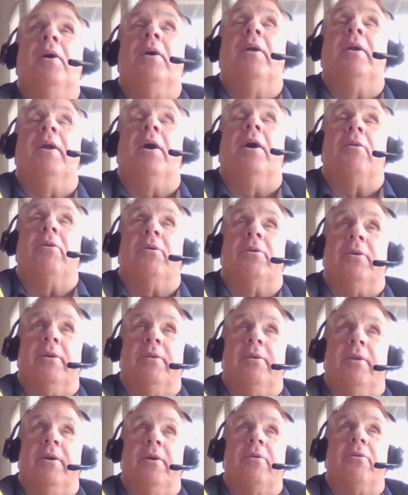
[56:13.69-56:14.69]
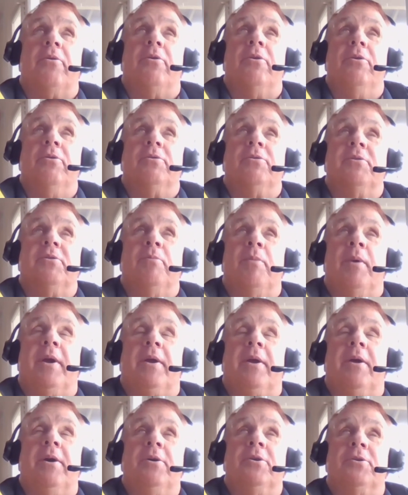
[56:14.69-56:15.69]
Now, the other use of
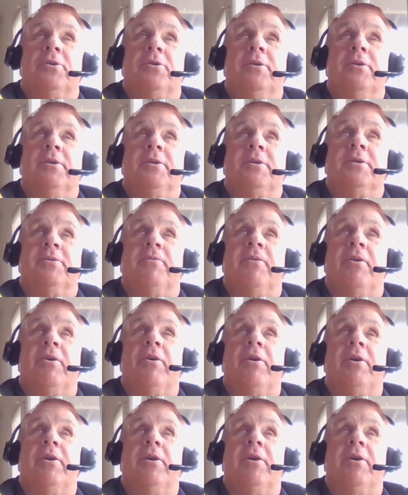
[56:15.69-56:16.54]
medications is very